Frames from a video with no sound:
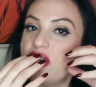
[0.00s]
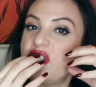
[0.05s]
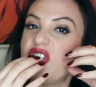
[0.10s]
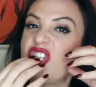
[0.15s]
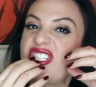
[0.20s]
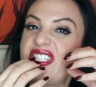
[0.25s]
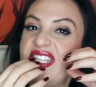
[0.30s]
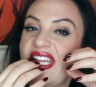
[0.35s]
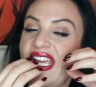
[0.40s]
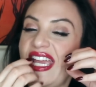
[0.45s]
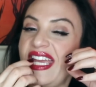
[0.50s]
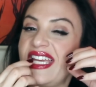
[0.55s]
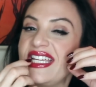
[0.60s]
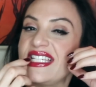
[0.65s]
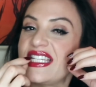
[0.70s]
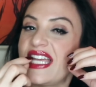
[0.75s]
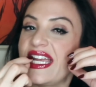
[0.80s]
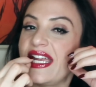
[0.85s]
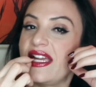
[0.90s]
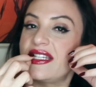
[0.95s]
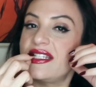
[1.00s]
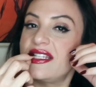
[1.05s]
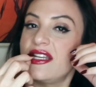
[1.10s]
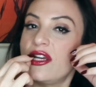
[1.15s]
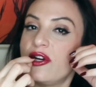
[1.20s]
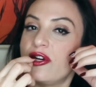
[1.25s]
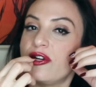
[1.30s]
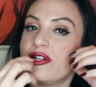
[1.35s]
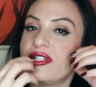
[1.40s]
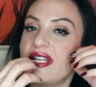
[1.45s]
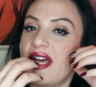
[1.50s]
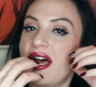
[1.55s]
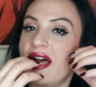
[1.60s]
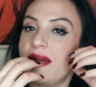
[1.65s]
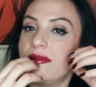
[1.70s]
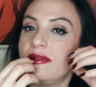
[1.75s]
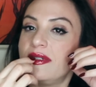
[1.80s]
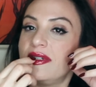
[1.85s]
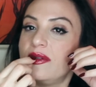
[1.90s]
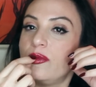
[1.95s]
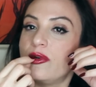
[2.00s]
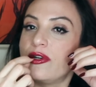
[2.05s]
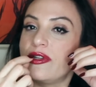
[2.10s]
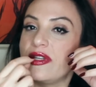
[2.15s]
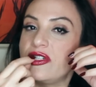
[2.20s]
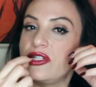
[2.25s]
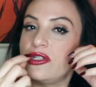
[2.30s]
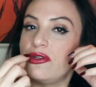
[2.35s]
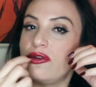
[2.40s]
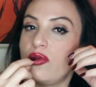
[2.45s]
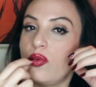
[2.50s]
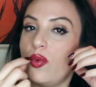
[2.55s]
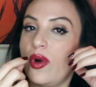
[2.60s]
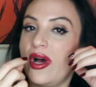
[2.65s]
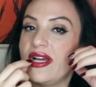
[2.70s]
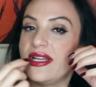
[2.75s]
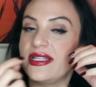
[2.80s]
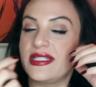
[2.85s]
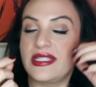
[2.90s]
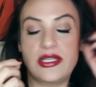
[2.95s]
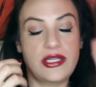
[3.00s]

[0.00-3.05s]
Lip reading: She's sticking his like her tongue where the tooth was.